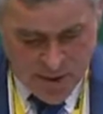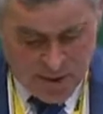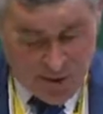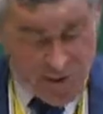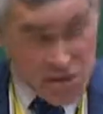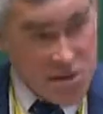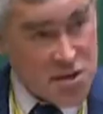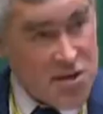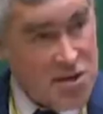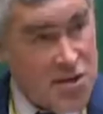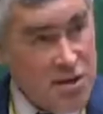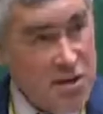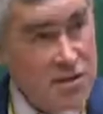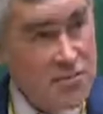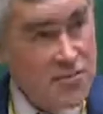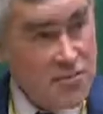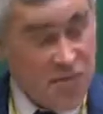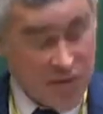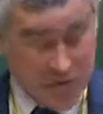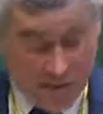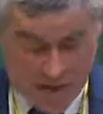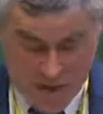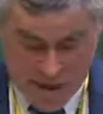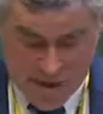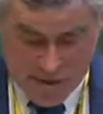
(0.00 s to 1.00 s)
And it's the same
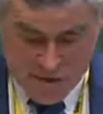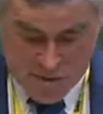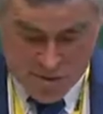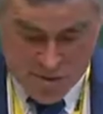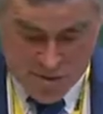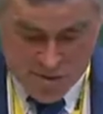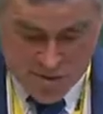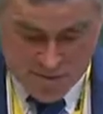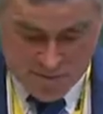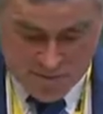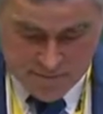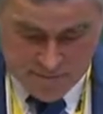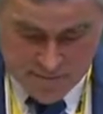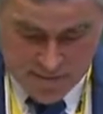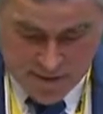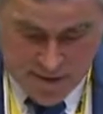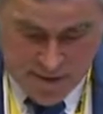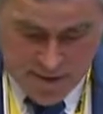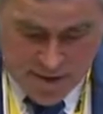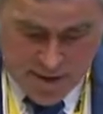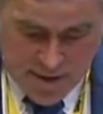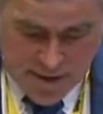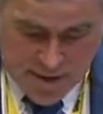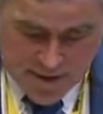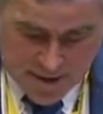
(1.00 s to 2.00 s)
for hydrogen.
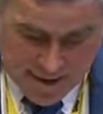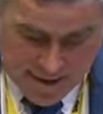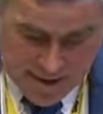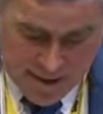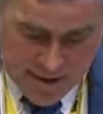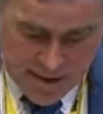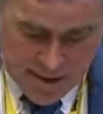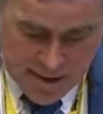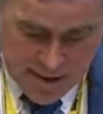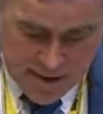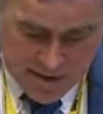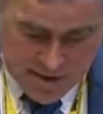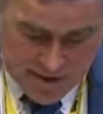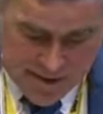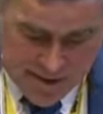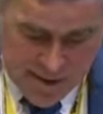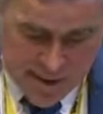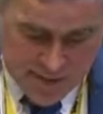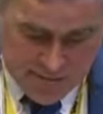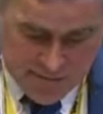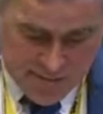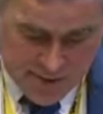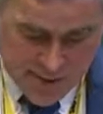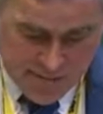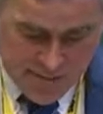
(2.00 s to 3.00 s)
Agree a
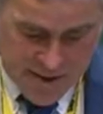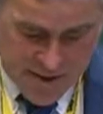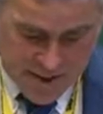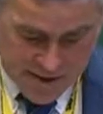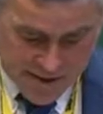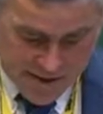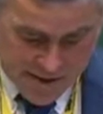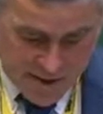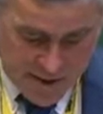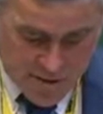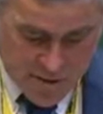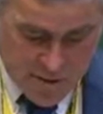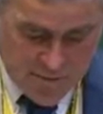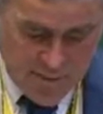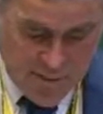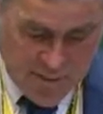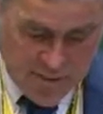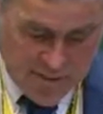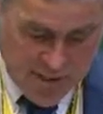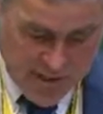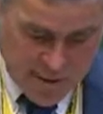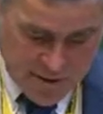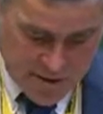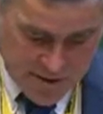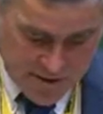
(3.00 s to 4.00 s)
CFD mechanism and
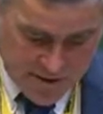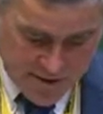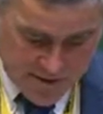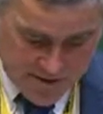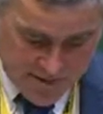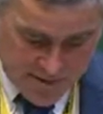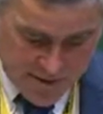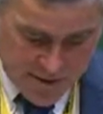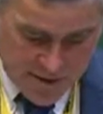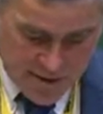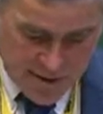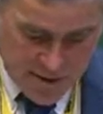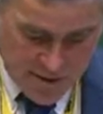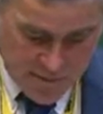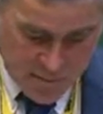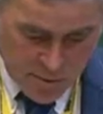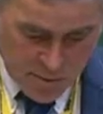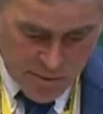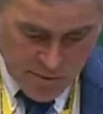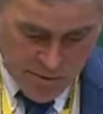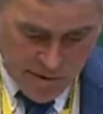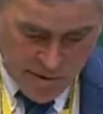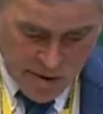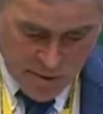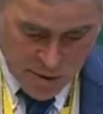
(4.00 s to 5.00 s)
get the Fergus
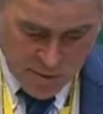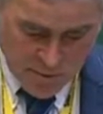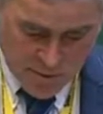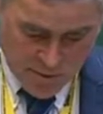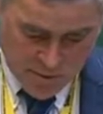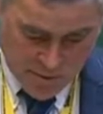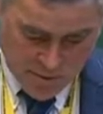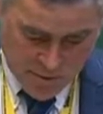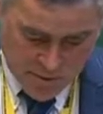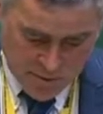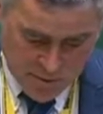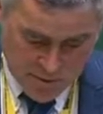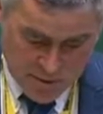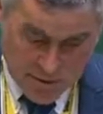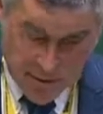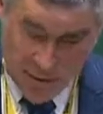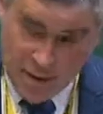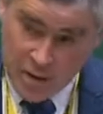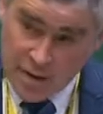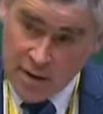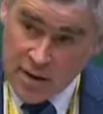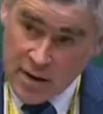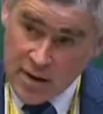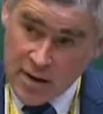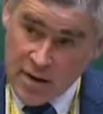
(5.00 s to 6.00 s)
project up and running.
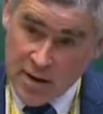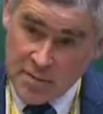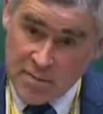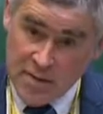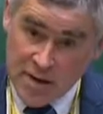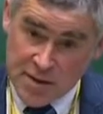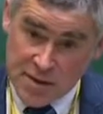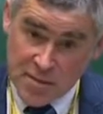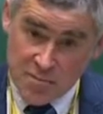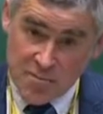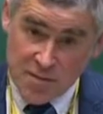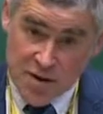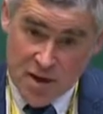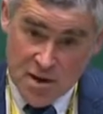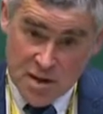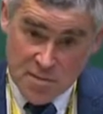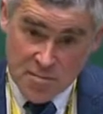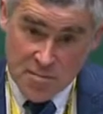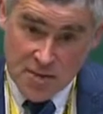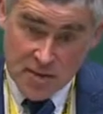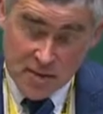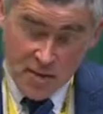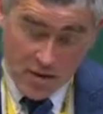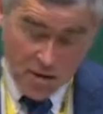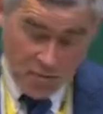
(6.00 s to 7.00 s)
And Madam Deputy
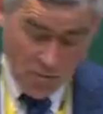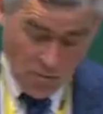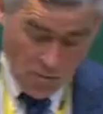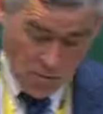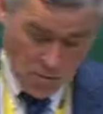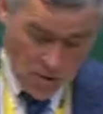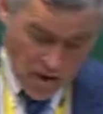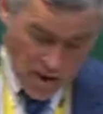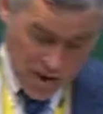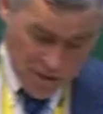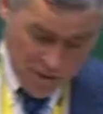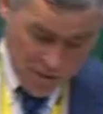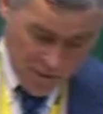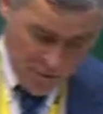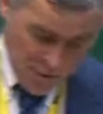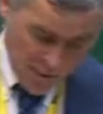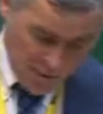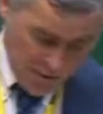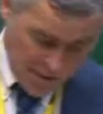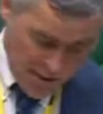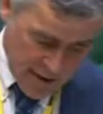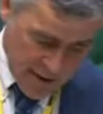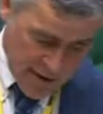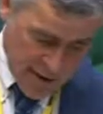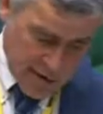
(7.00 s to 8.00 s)
Speaker, why, oh
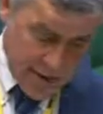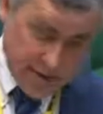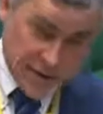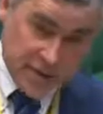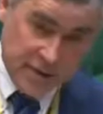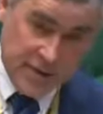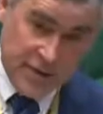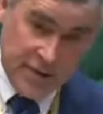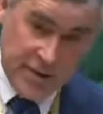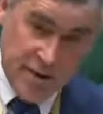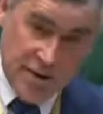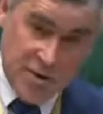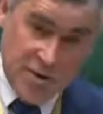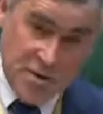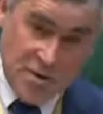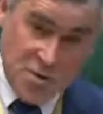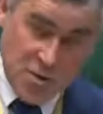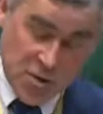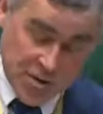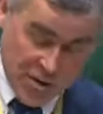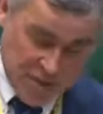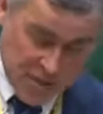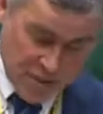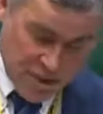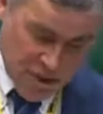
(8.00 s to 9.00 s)
why, is the
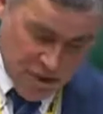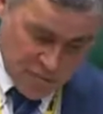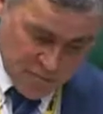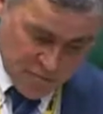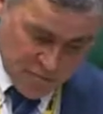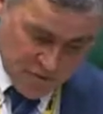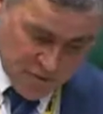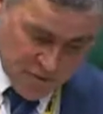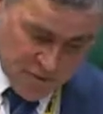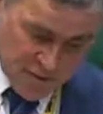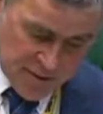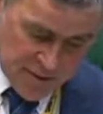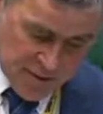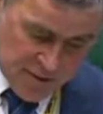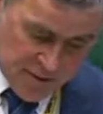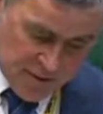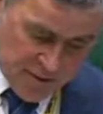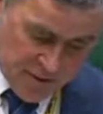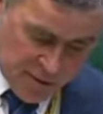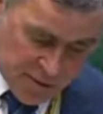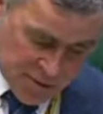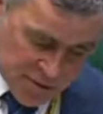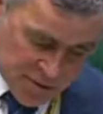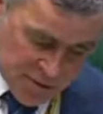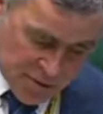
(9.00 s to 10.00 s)
UK Government
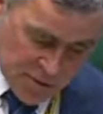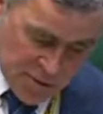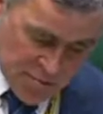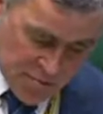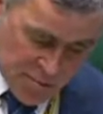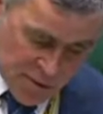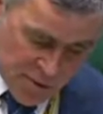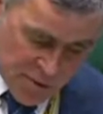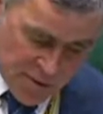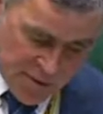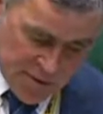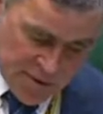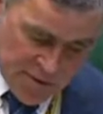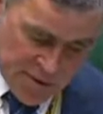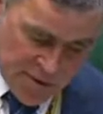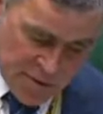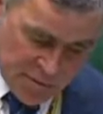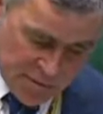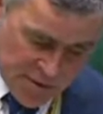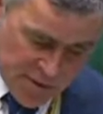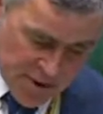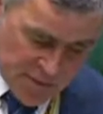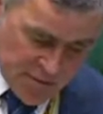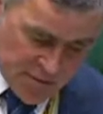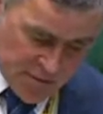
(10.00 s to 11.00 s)
not doing more to
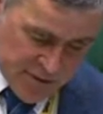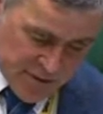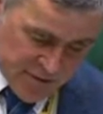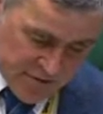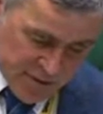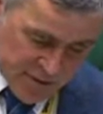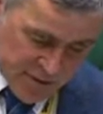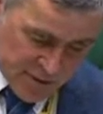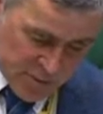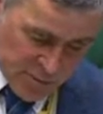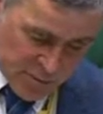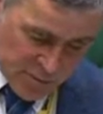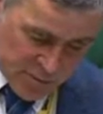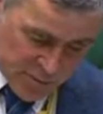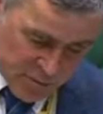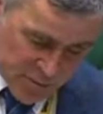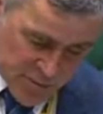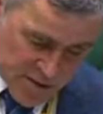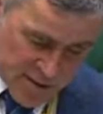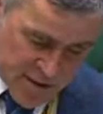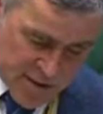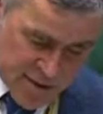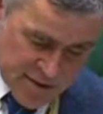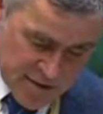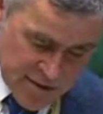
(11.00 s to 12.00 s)
get wave and tidal
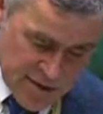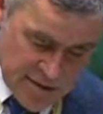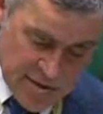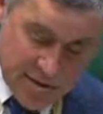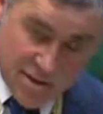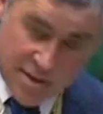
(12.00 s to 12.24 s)
projects at